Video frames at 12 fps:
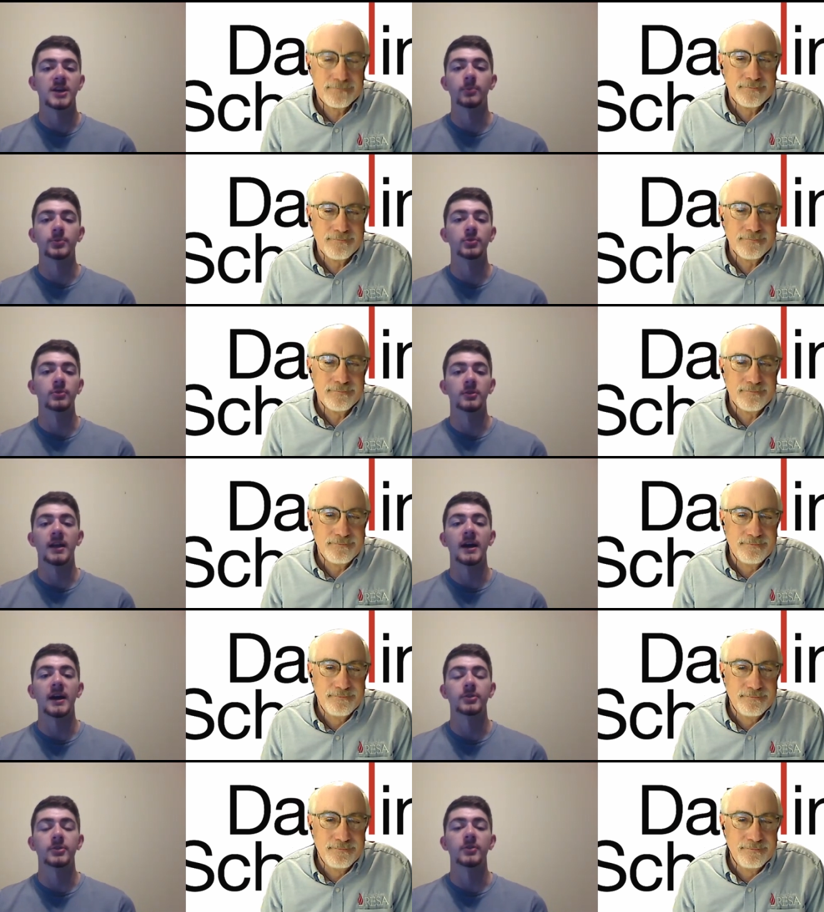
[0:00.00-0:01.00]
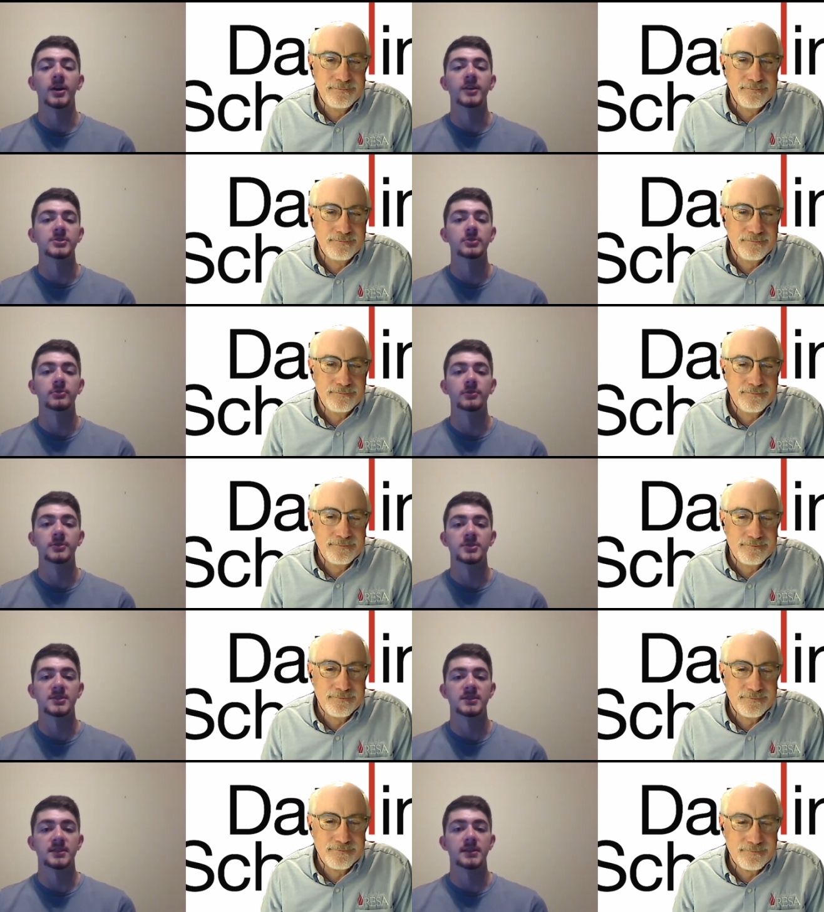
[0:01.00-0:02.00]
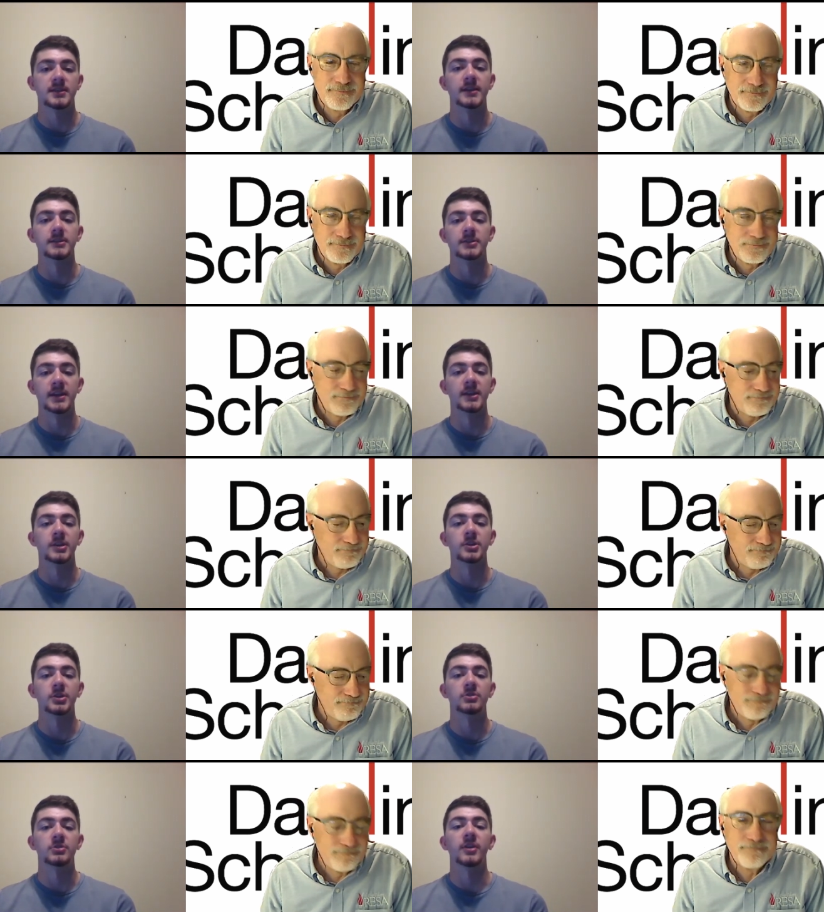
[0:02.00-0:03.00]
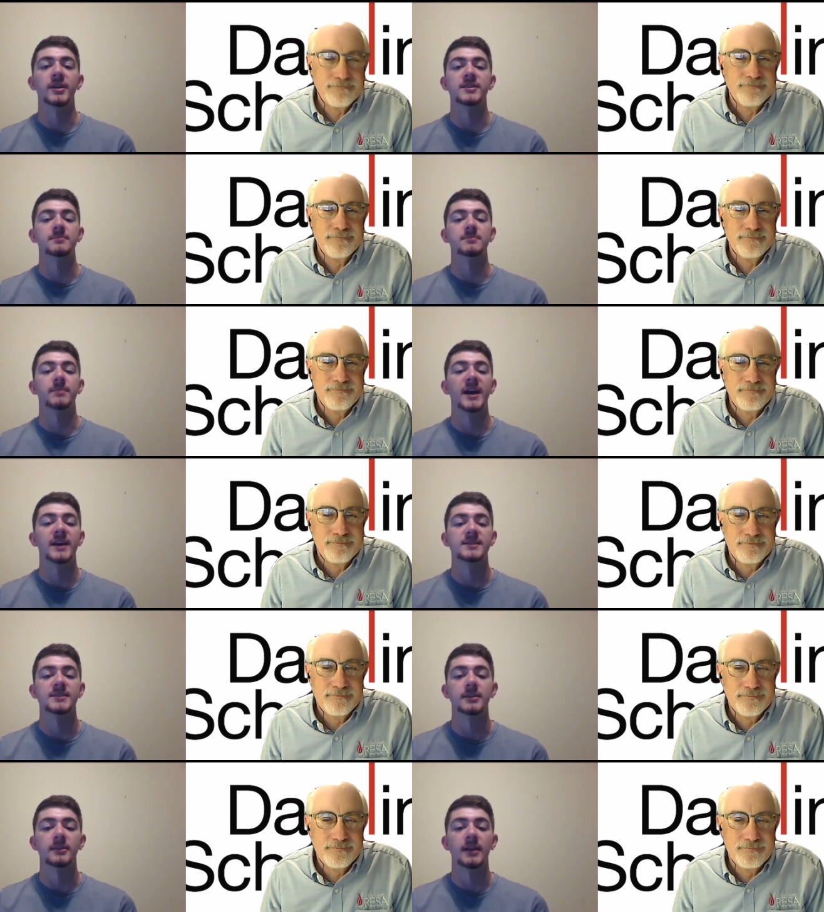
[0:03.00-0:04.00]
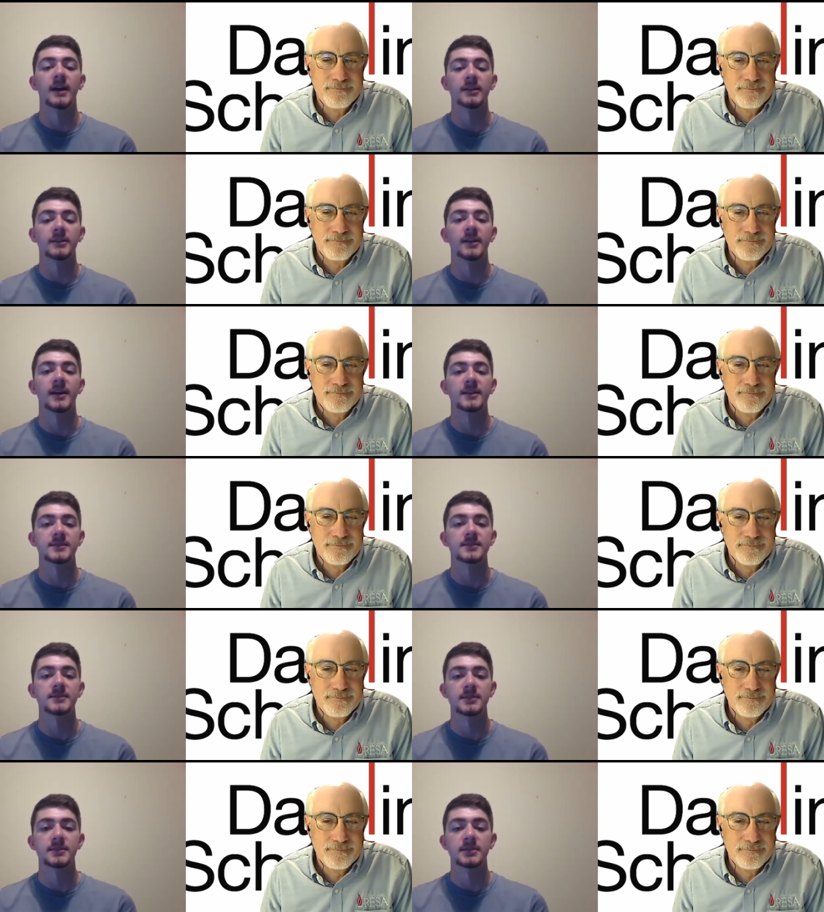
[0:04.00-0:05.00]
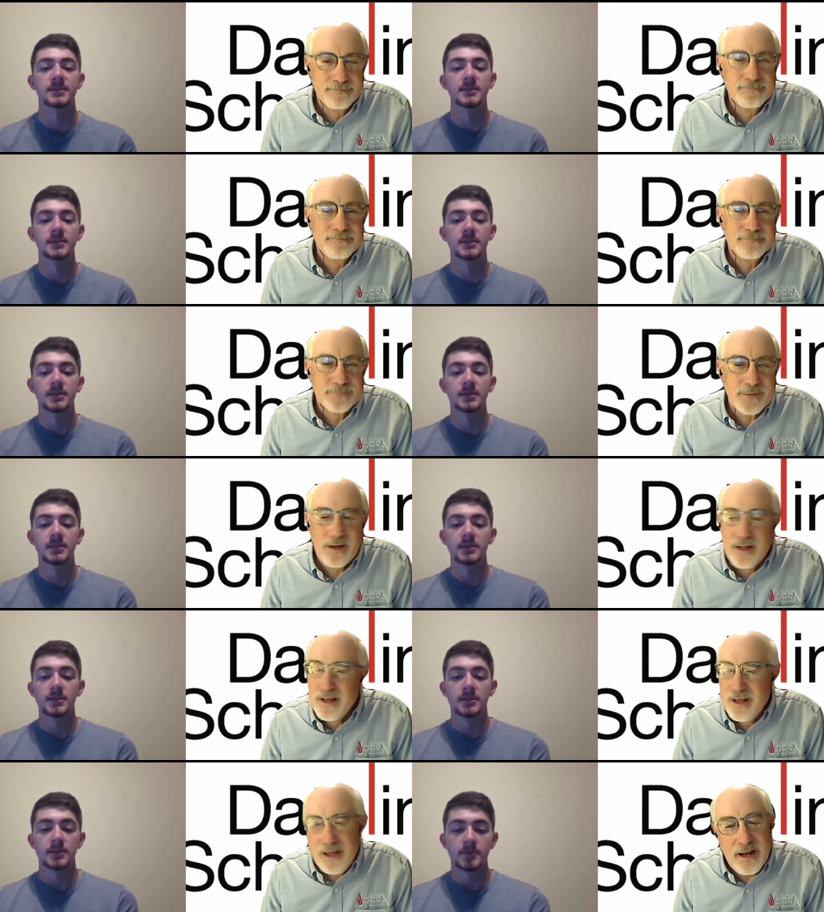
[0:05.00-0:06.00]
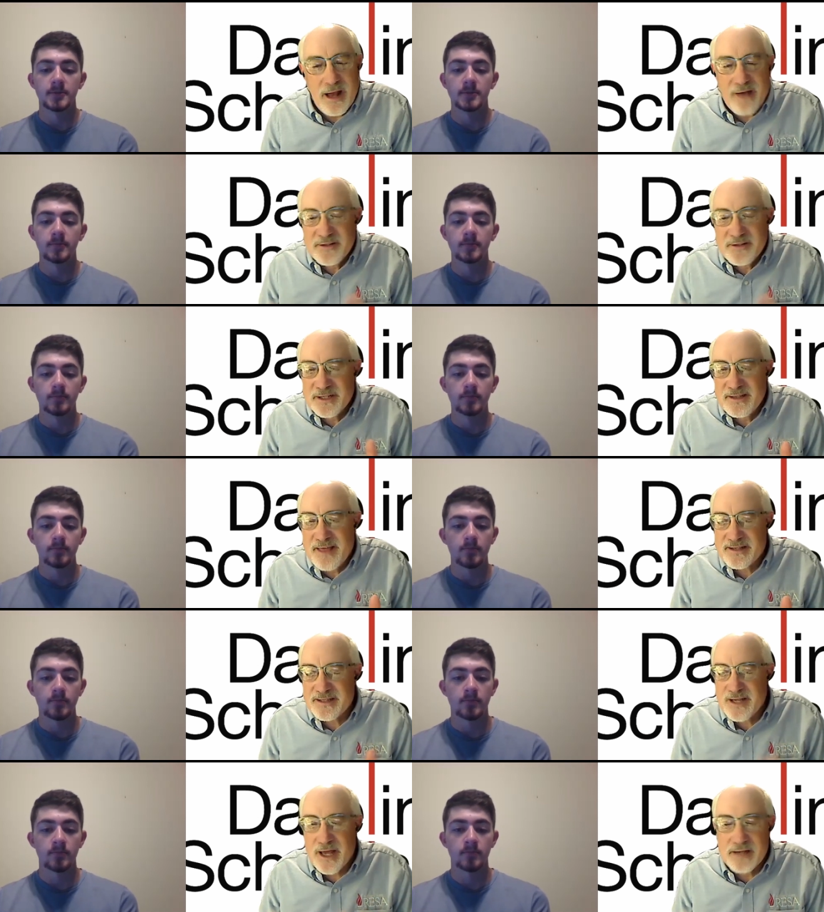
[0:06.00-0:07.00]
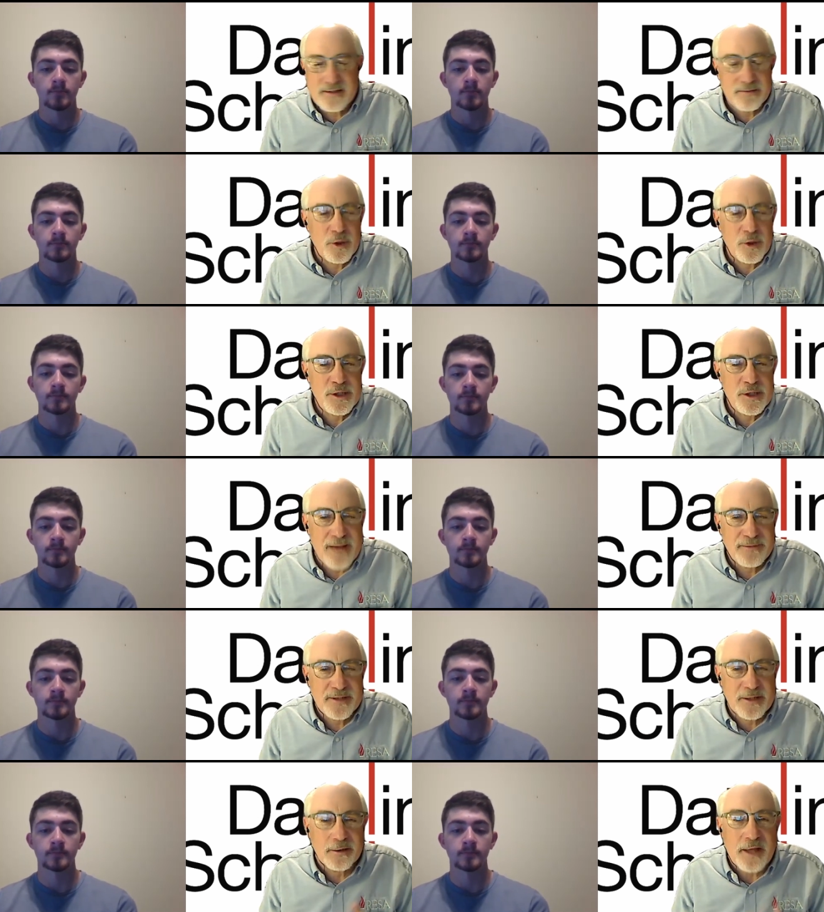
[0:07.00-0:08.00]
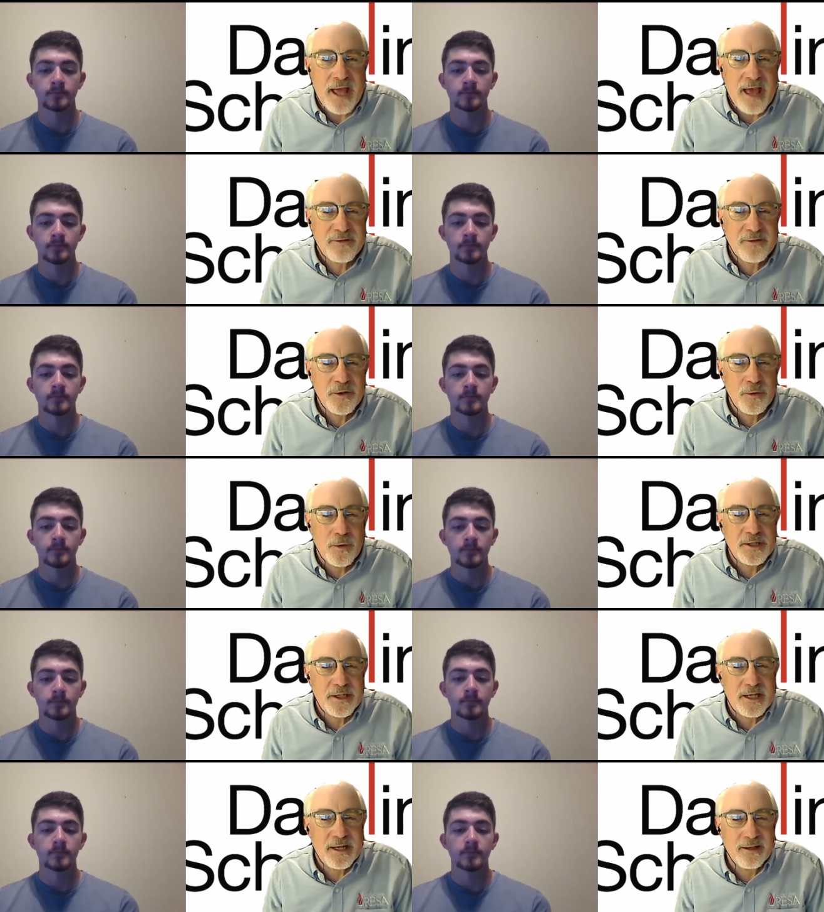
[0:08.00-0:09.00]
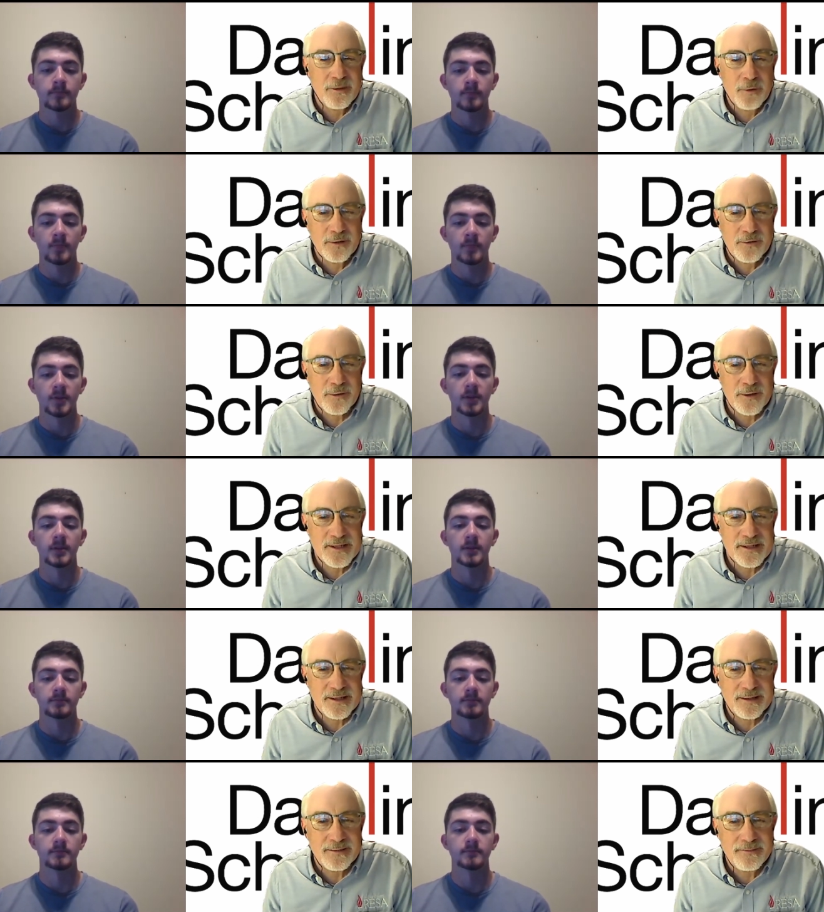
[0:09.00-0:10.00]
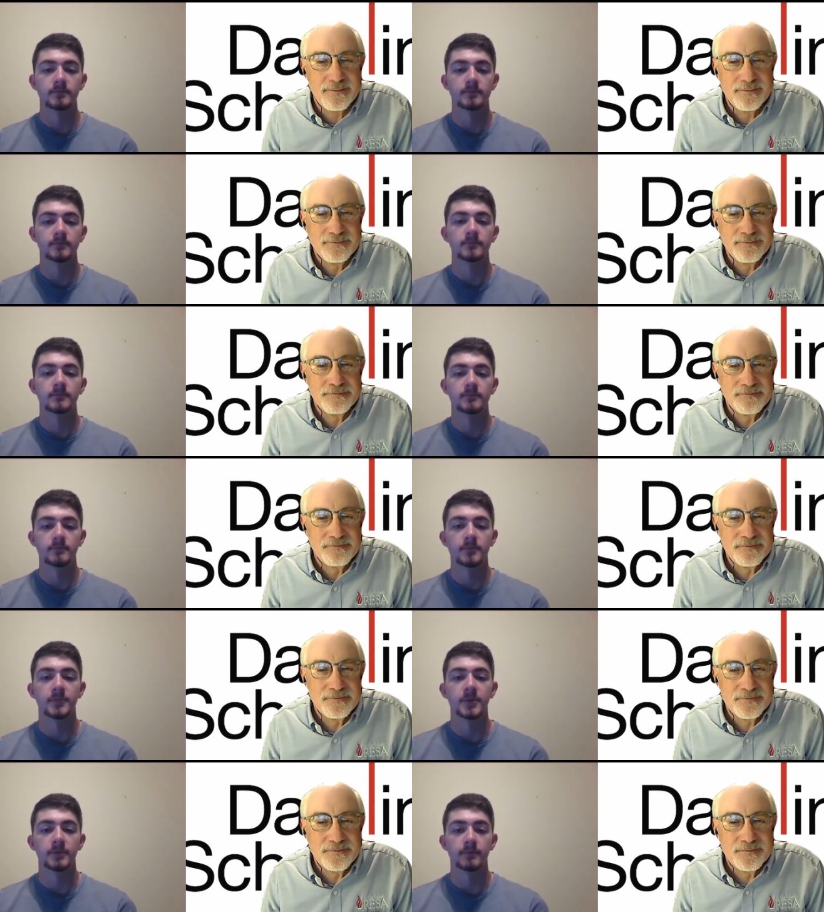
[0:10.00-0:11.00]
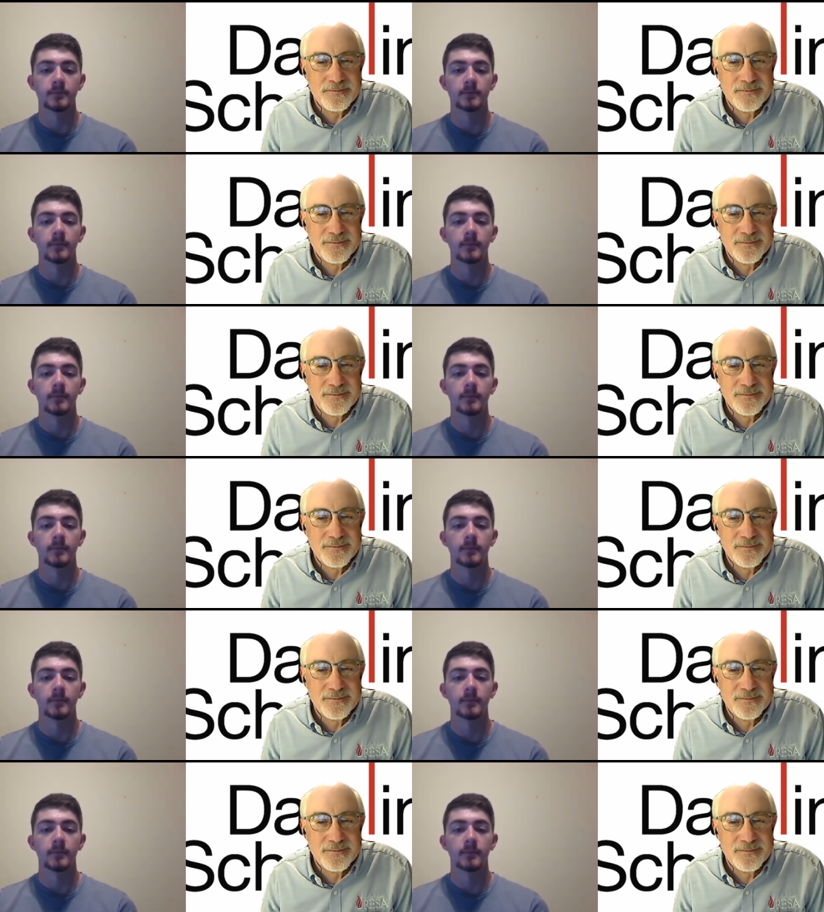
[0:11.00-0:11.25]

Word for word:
Speaker 1: help you a lot through high school and just in getting good grades and passing a lot of classes.
Speaker 2: And obviously, that's uh, some good job skill to have too once you get in the workforce, isn't it? No.